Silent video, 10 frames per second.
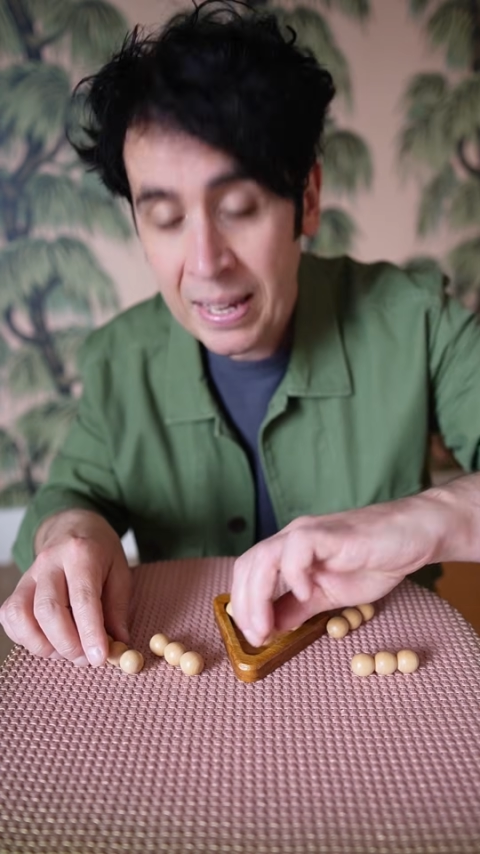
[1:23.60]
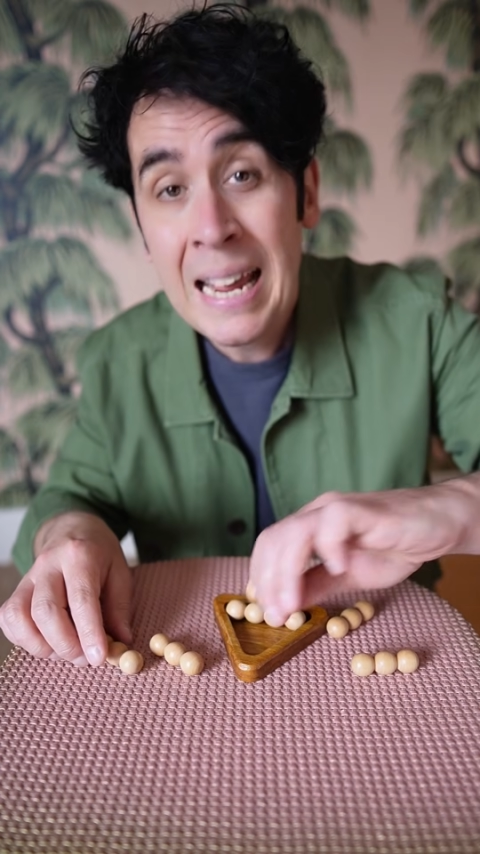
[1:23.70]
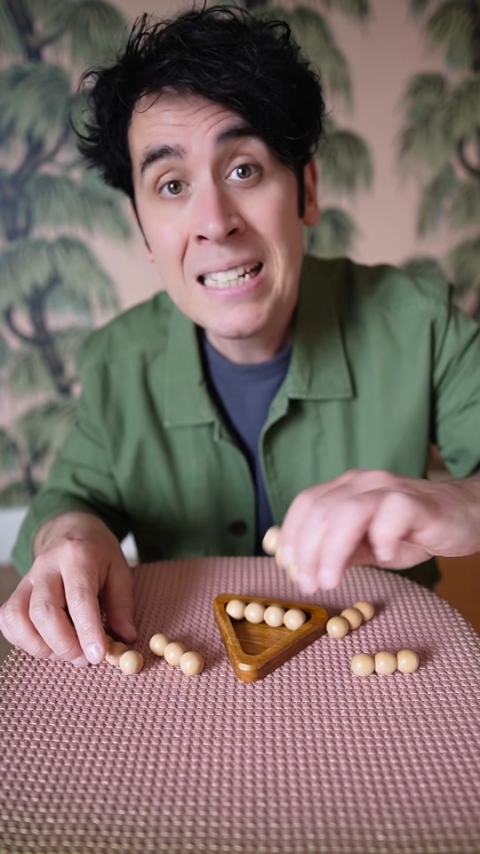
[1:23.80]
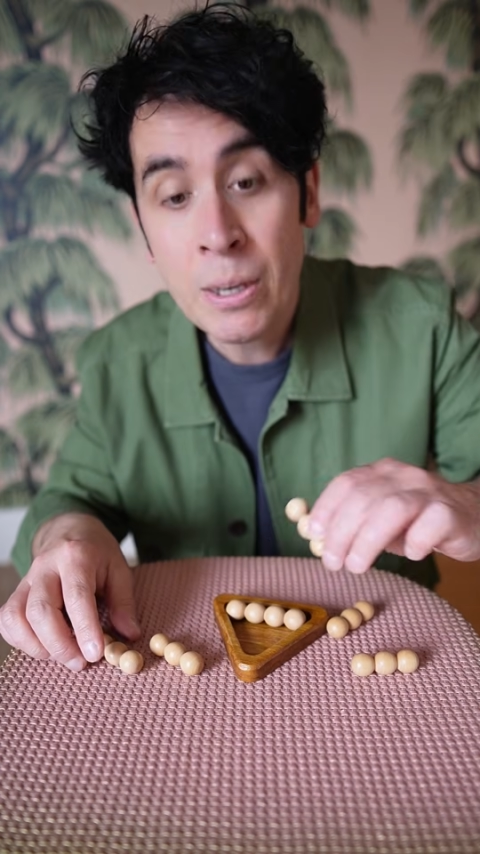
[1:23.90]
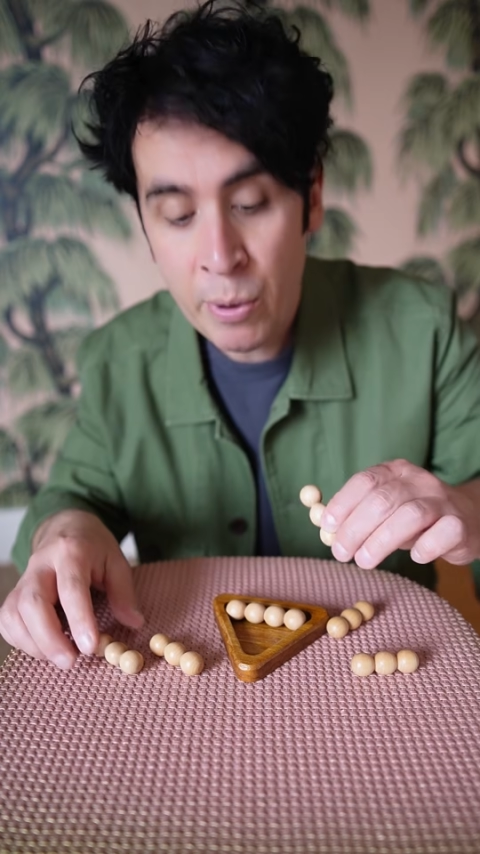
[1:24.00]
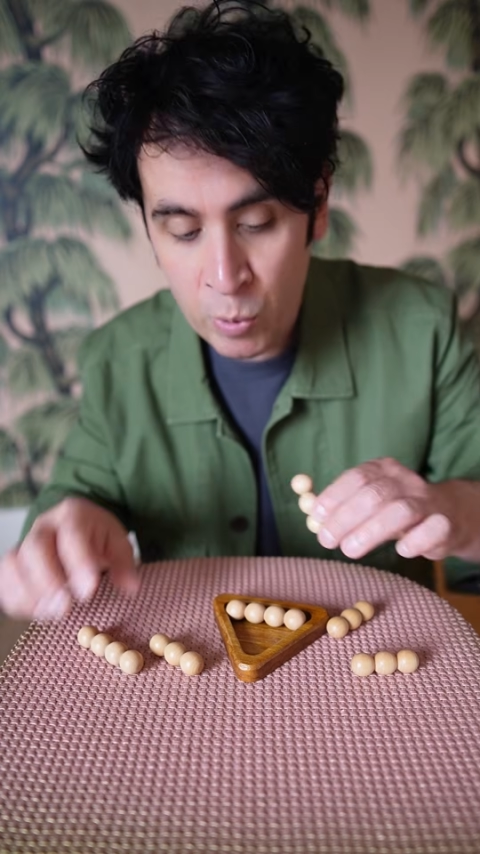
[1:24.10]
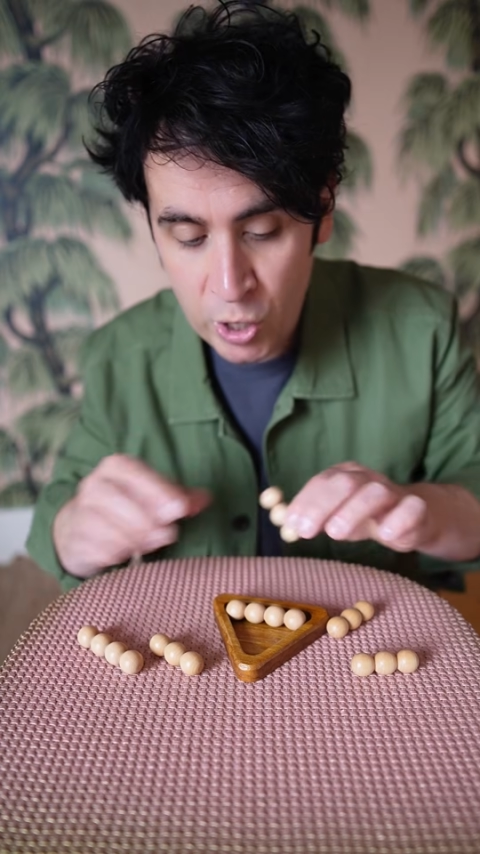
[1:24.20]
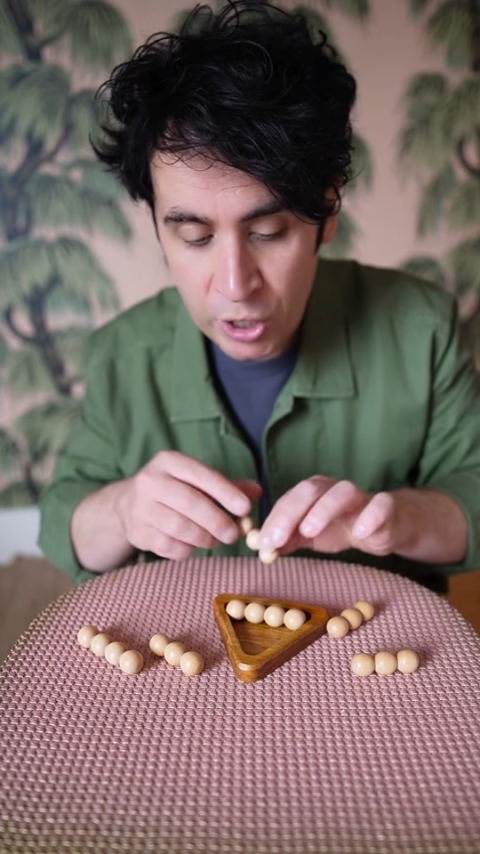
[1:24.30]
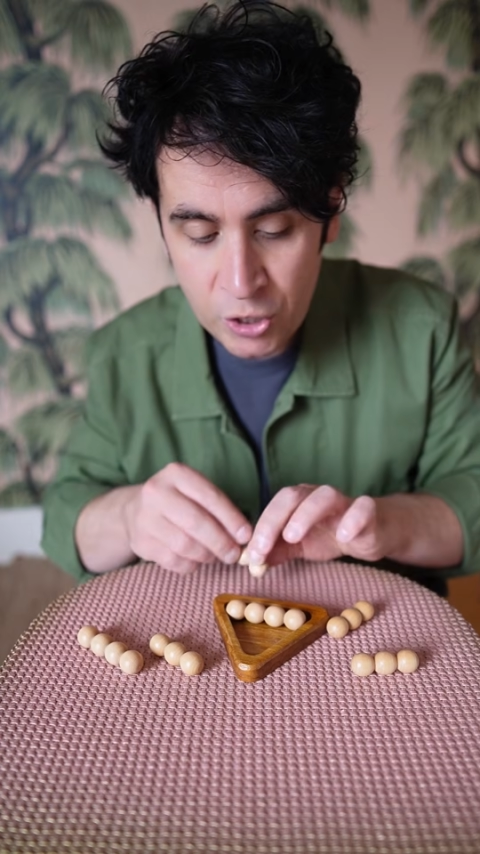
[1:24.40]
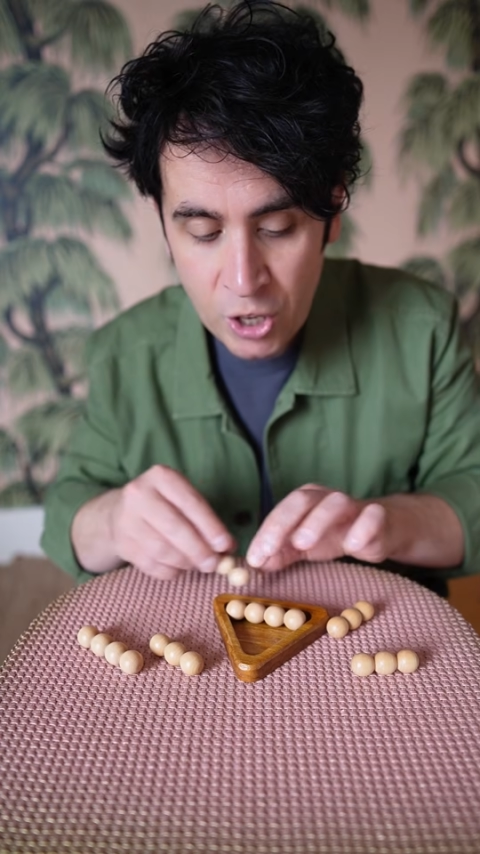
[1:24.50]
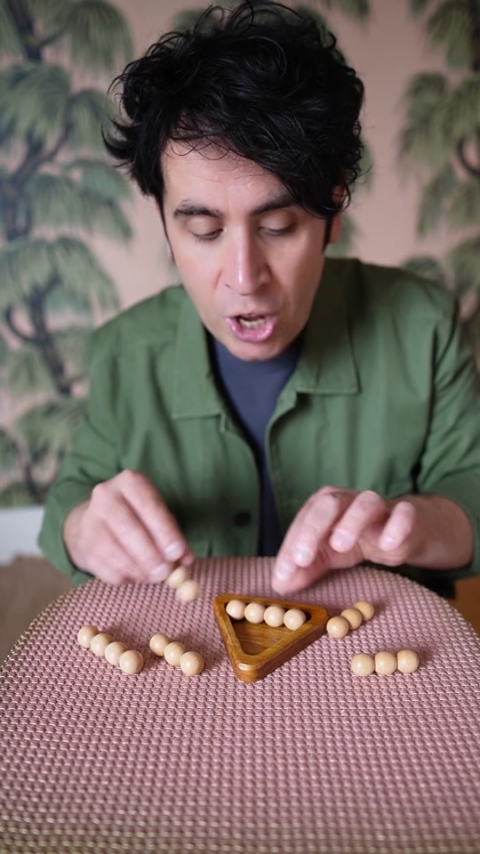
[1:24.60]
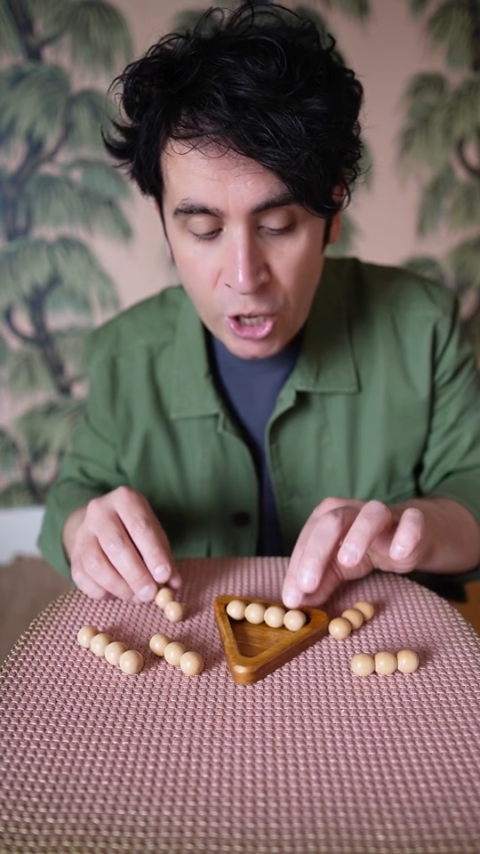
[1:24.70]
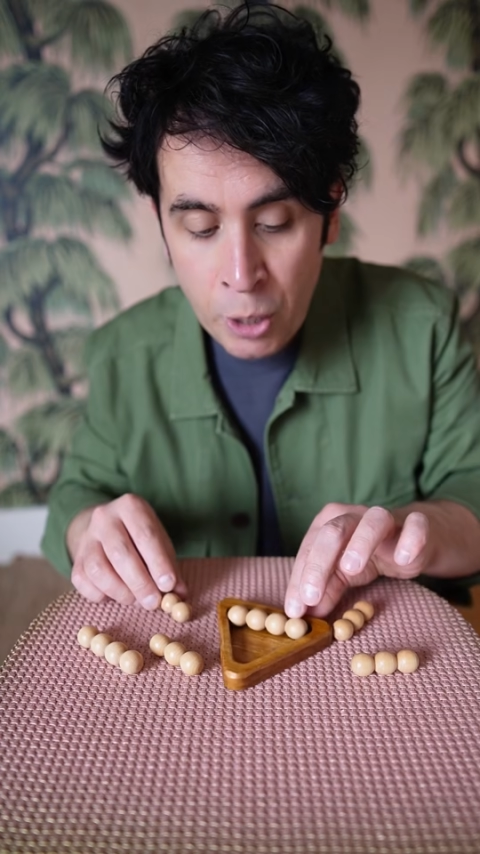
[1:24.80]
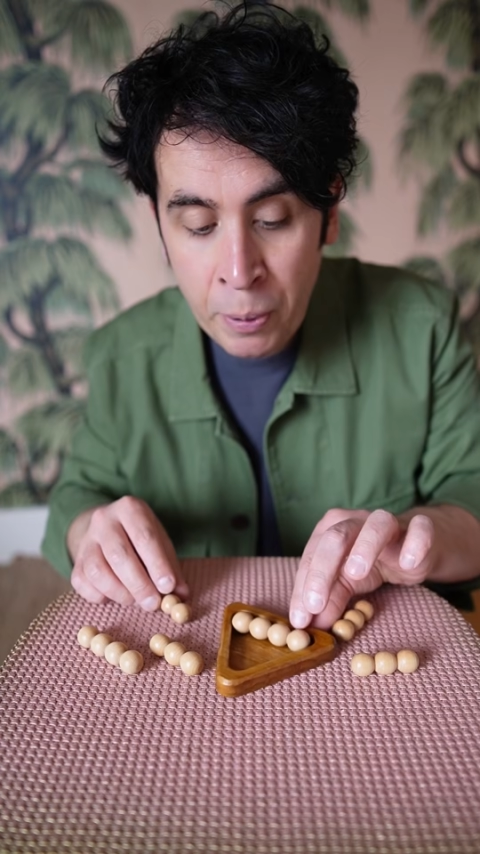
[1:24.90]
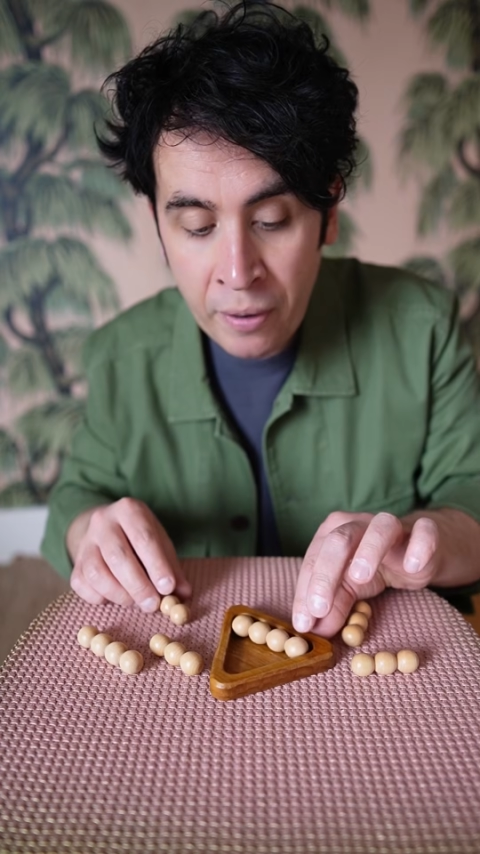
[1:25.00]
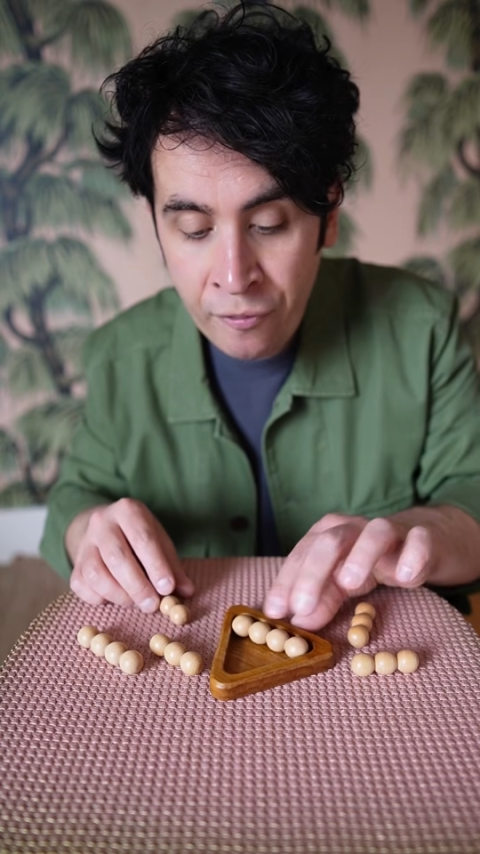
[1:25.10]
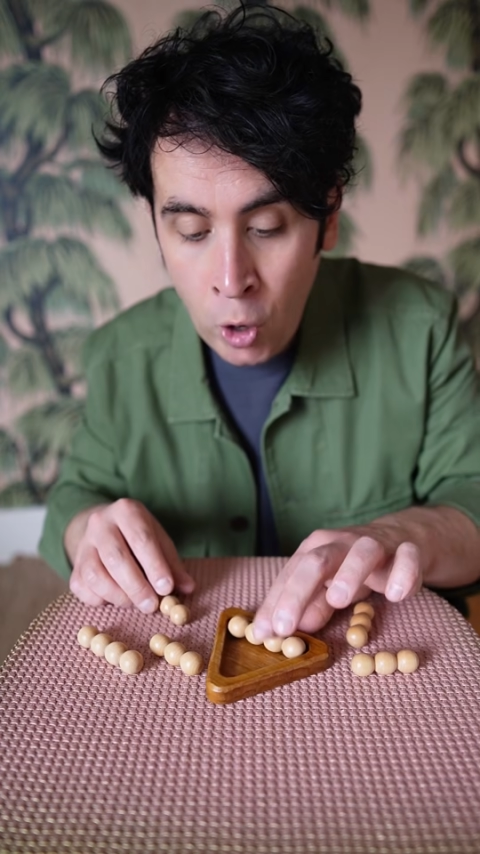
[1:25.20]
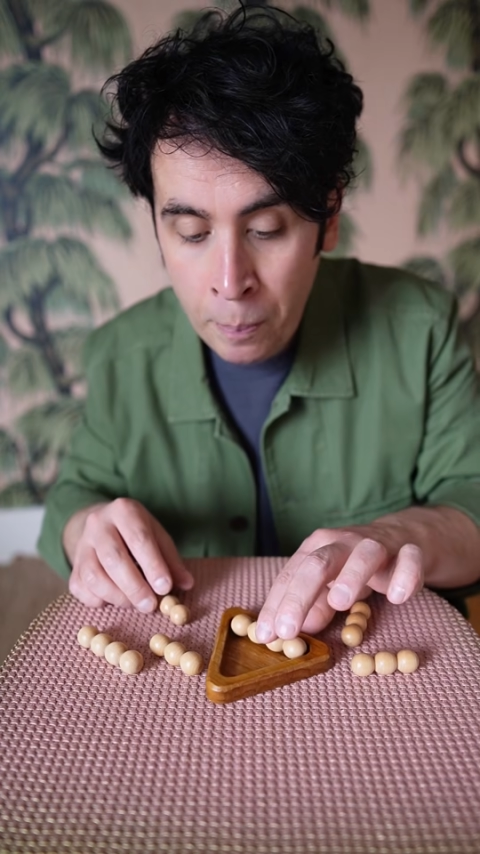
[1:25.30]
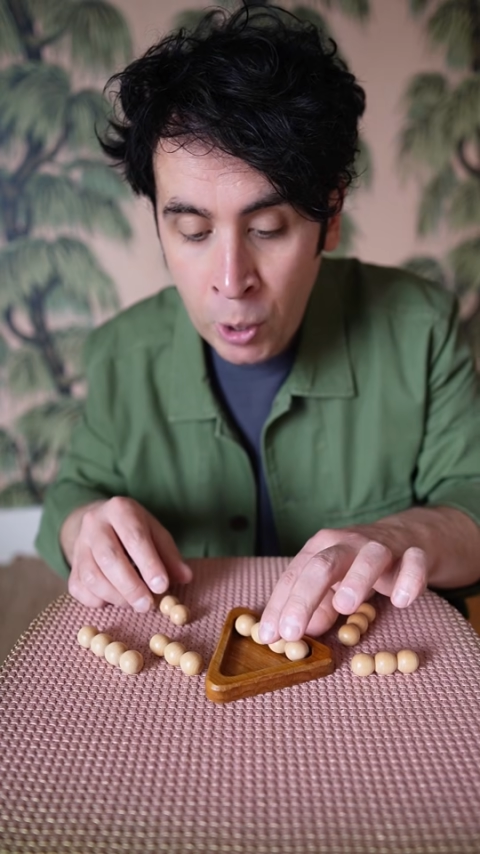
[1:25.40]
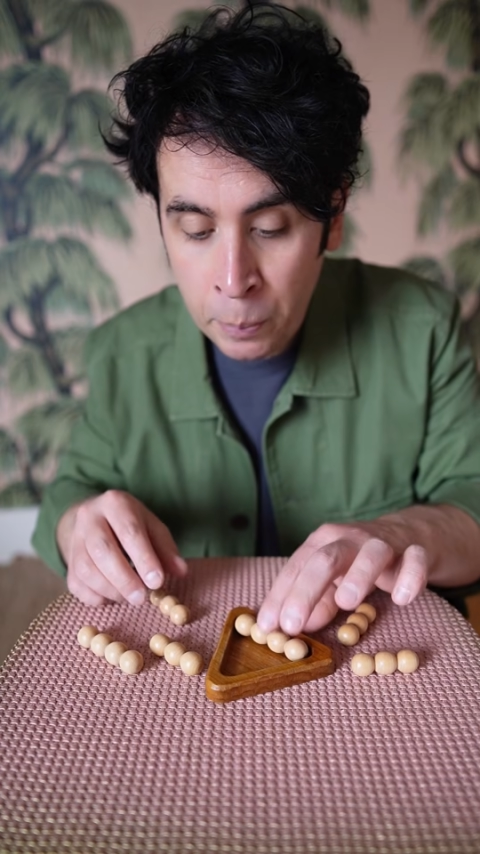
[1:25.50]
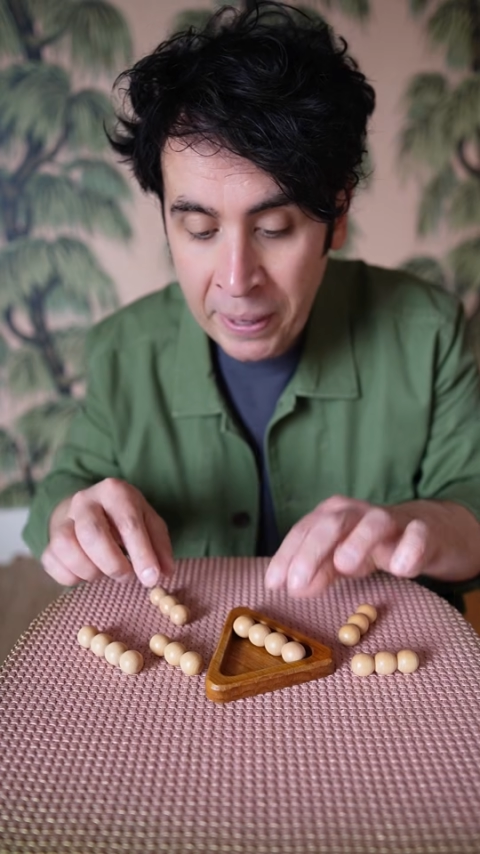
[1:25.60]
Here's how it works. You put a 4-ball